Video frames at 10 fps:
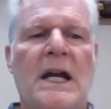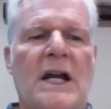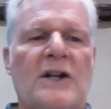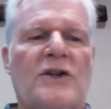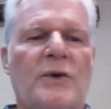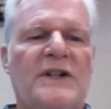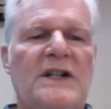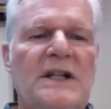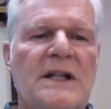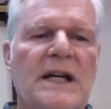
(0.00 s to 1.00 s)
So we
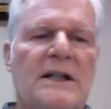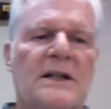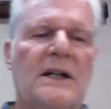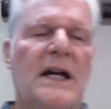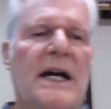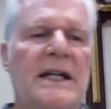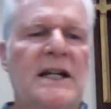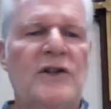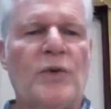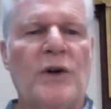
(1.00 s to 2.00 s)
see that uh,
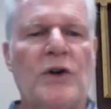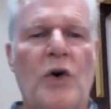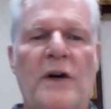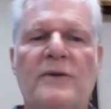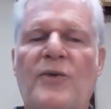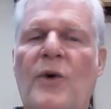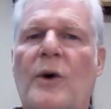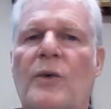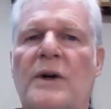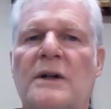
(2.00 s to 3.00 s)
Israel going
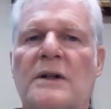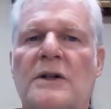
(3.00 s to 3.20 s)
forward